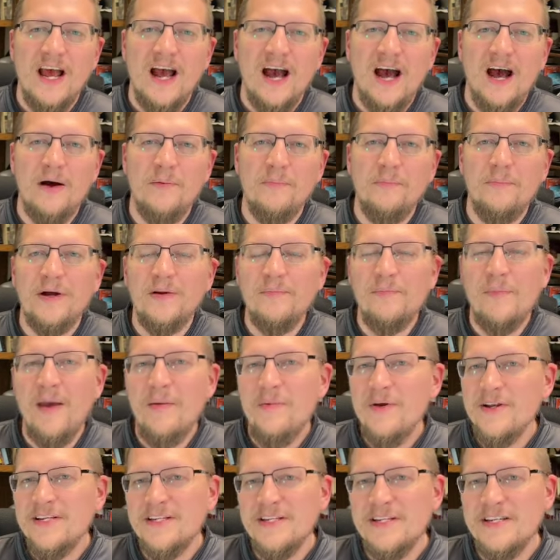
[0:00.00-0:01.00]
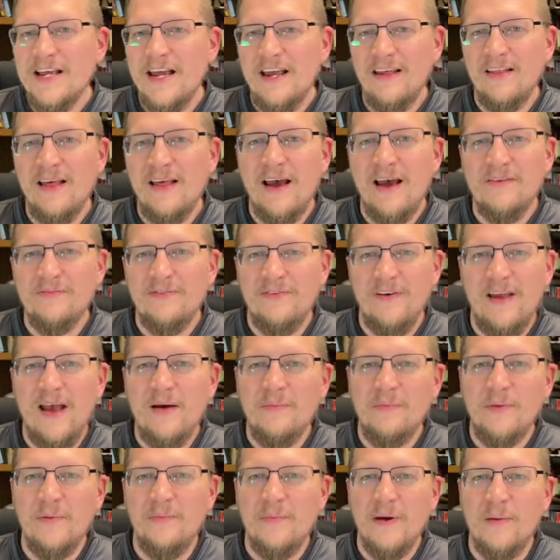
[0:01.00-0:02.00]
but maybe to take that
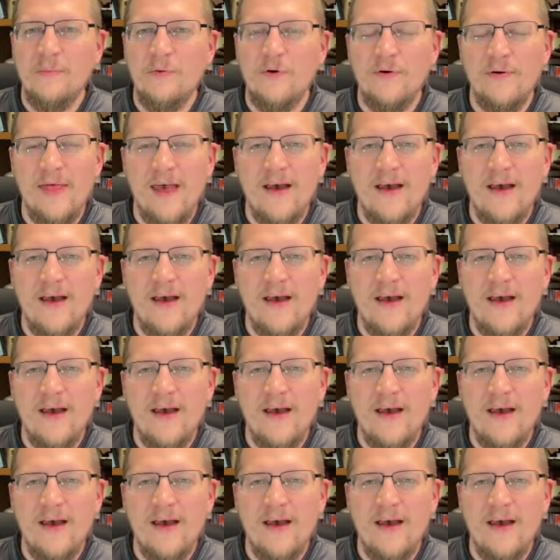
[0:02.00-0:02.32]
family member